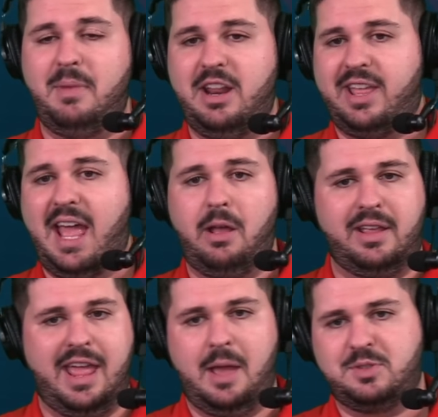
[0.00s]

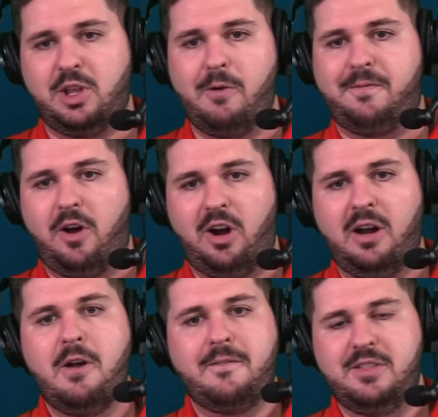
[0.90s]
minicamp so far
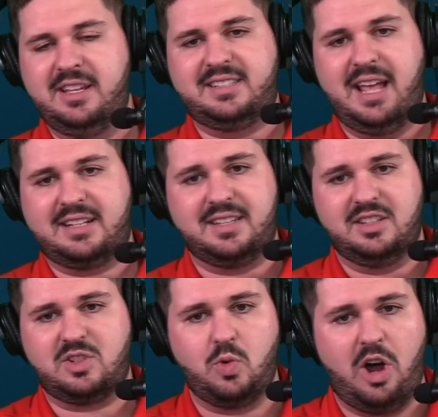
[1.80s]
for this Texans
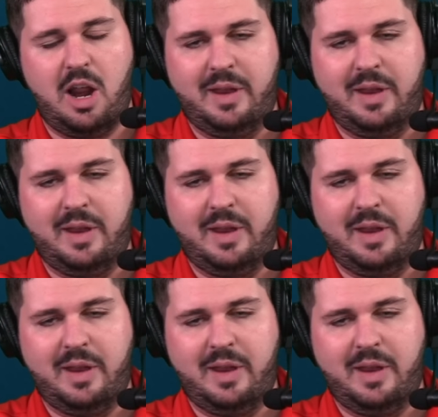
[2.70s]
squad.